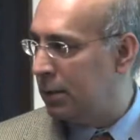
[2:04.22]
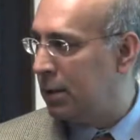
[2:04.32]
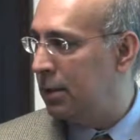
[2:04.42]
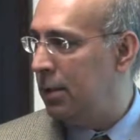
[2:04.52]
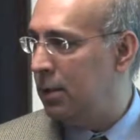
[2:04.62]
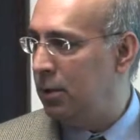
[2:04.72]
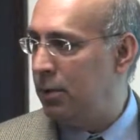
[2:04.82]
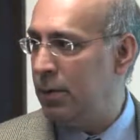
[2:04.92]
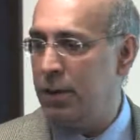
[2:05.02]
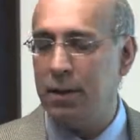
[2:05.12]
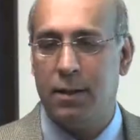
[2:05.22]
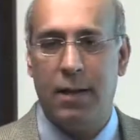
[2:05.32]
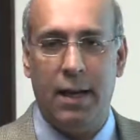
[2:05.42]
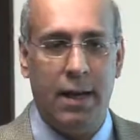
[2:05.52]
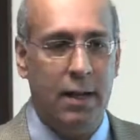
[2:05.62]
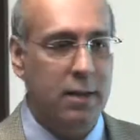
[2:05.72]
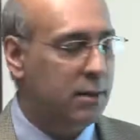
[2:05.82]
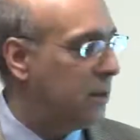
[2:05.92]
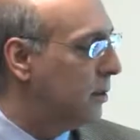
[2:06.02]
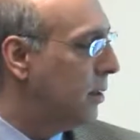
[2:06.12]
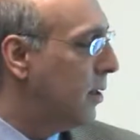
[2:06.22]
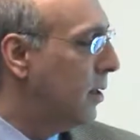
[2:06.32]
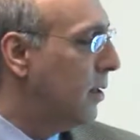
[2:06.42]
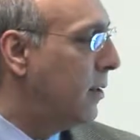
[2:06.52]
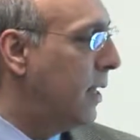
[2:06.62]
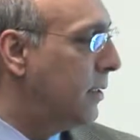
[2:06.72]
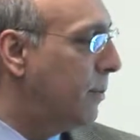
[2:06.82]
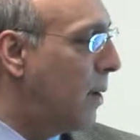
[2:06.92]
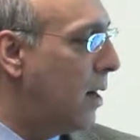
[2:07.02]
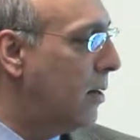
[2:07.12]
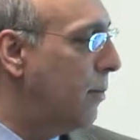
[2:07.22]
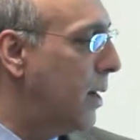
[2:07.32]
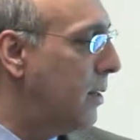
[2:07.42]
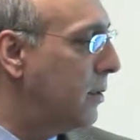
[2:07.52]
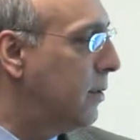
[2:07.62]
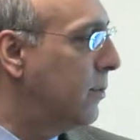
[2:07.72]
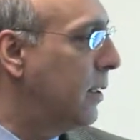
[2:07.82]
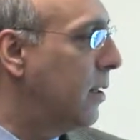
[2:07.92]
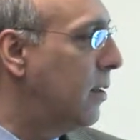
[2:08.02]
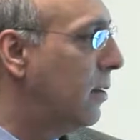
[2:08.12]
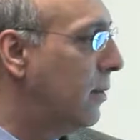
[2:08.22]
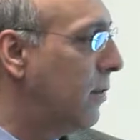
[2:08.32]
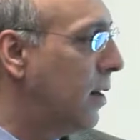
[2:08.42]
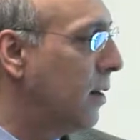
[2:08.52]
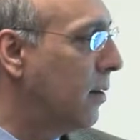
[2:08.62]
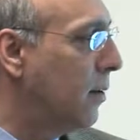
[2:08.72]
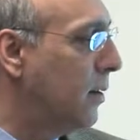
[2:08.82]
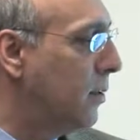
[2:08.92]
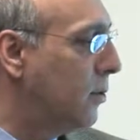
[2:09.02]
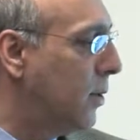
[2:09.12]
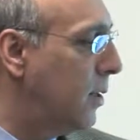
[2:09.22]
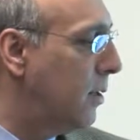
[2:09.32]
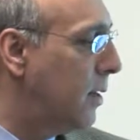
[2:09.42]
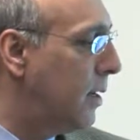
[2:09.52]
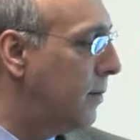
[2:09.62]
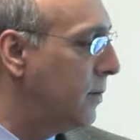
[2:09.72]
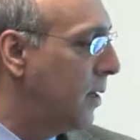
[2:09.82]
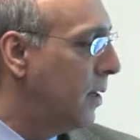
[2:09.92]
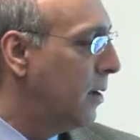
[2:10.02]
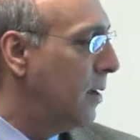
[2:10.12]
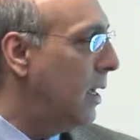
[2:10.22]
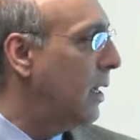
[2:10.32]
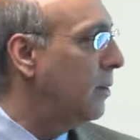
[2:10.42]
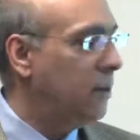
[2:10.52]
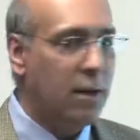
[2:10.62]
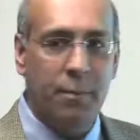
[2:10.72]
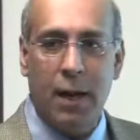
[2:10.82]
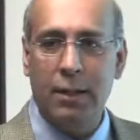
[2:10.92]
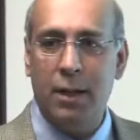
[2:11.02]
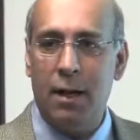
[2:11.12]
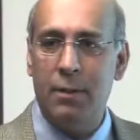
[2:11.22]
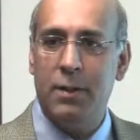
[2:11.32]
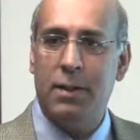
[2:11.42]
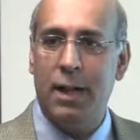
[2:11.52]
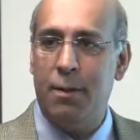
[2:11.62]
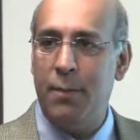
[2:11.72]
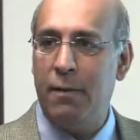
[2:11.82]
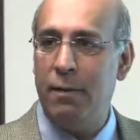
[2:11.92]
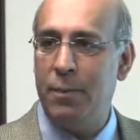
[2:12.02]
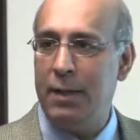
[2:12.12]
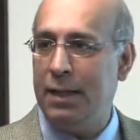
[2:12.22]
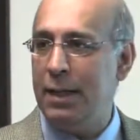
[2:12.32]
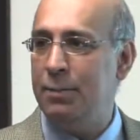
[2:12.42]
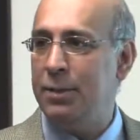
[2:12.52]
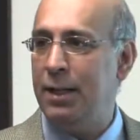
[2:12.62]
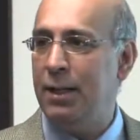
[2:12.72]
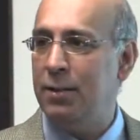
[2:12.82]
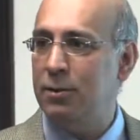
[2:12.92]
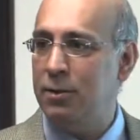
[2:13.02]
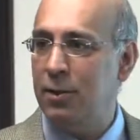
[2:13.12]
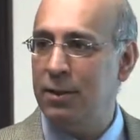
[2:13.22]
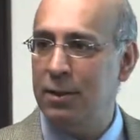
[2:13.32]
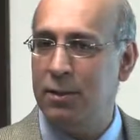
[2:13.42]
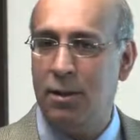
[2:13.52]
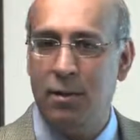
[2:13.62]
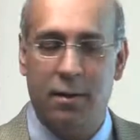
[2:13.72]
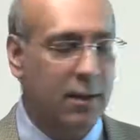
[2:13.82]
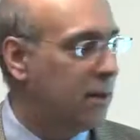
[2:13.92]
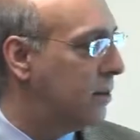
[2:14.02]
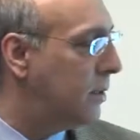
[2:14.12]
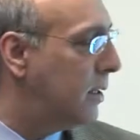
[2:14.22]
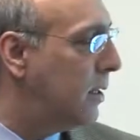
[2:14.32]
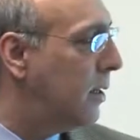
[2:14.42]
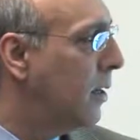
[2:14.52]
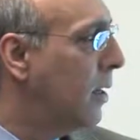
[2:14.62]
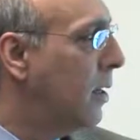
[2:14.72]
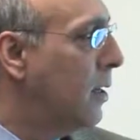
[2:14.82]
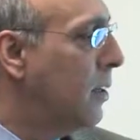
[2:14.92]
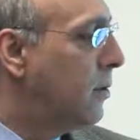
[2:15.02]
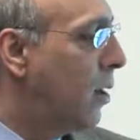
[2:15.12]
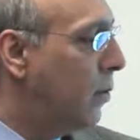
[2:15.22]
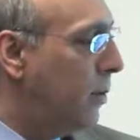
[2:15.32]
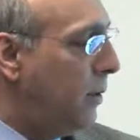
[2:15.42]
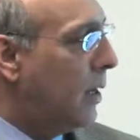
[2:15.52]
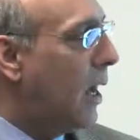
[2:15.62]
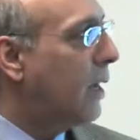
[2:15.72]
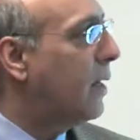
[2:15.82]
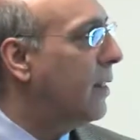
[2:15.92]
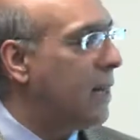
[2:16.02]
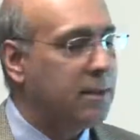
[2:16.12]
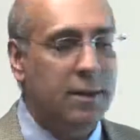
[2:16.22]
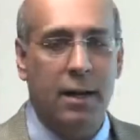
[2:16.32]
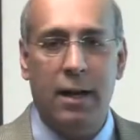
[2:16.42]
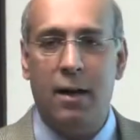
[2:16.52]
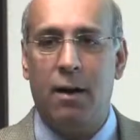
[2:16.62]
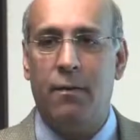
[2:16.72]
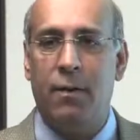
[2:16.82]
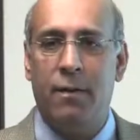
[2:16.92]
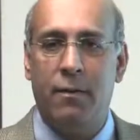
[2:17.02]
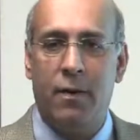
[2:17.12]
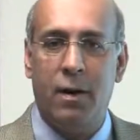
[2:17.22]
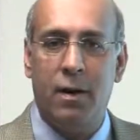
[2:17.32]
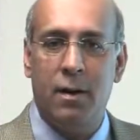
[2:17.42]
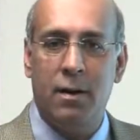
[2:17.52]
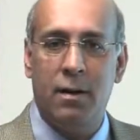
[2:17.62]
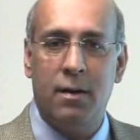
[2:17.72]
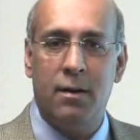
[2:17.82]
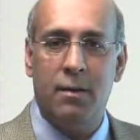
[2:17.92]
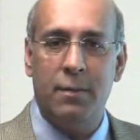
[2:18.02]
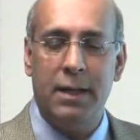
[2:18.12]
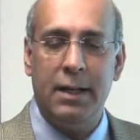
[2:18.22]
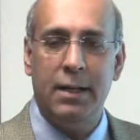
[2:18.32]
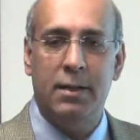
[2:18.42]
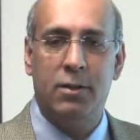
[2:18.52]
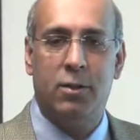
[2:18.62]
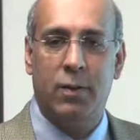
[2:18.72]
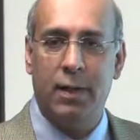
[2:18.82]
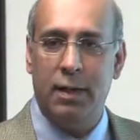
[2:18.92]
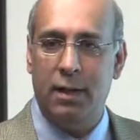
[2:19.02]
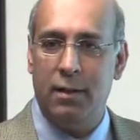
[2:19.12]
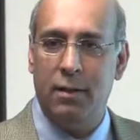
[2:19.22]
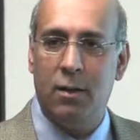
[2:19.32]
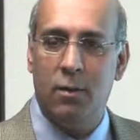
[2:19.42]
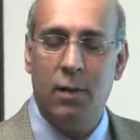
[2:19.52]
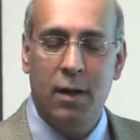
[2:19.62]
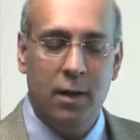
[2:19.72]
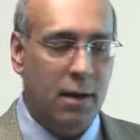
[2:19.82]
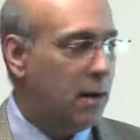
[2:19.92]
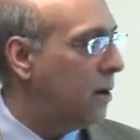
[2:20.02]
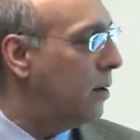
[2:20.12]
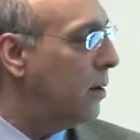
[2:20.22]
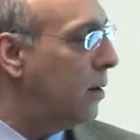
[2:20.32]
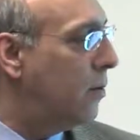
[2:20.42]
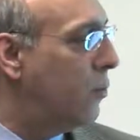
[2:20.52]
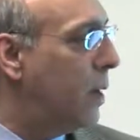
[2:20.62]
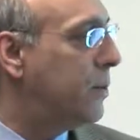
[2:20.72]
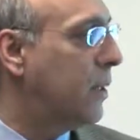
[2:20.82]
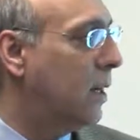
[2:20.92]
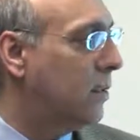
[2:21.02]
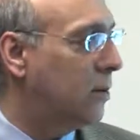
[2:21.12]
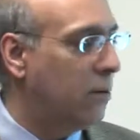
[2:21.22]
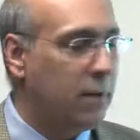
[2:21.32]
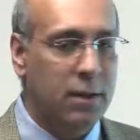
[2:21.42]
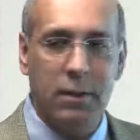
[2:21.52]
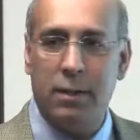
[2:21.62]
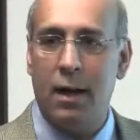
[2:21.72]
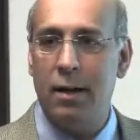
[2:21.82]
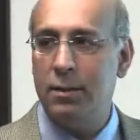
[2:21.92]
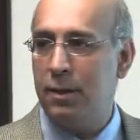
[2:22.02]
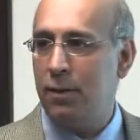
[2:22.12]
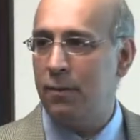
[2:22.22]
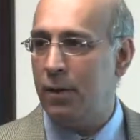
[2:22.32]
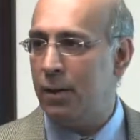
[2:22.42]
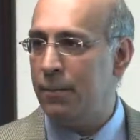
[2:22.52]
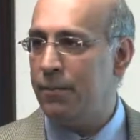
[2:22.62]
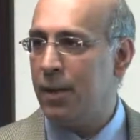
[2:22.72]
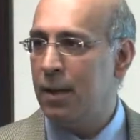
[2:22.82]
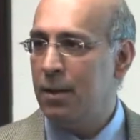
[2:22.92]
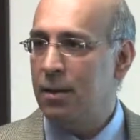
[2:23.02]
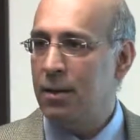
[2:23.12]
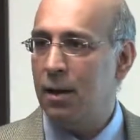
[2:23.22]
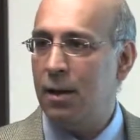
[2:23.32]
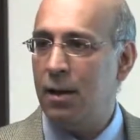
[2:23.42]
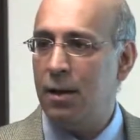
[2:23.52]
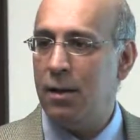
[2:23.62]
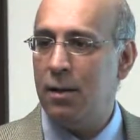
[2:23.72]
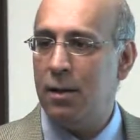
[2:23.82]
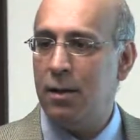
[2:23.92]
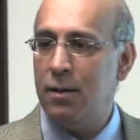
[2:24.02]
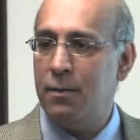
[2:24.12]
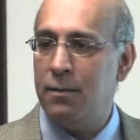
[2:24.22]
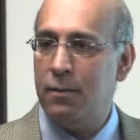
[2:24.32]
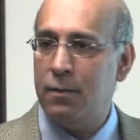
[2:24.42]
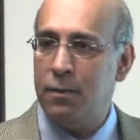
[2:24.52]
that's continuing to age. And thanks to modern medicine, we can all live longer and enjoy our lives. And, you know, my job is to help everybody keep seeing during these longer years. And uh, so I got that slide off of um, an industry, you know, uh, website. So there's tons of. Um, uh,